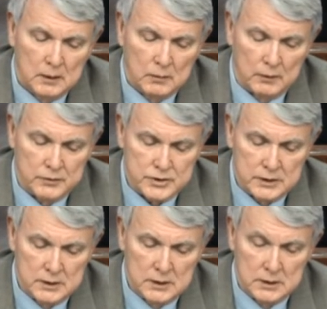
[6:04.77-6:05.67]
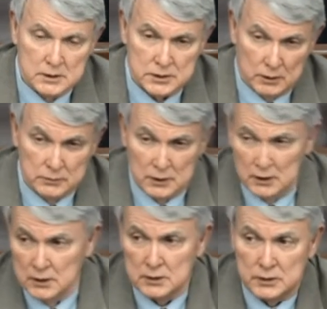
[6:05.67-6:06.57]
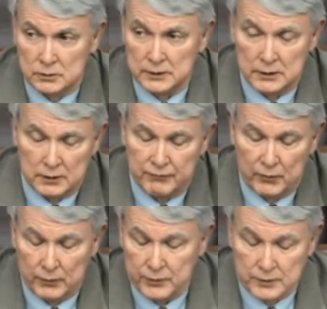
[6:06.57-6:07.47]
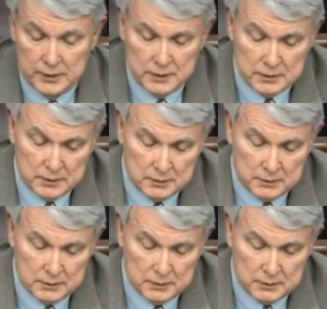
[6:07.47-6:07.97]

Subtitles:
What we've seen is on the other 20 or 30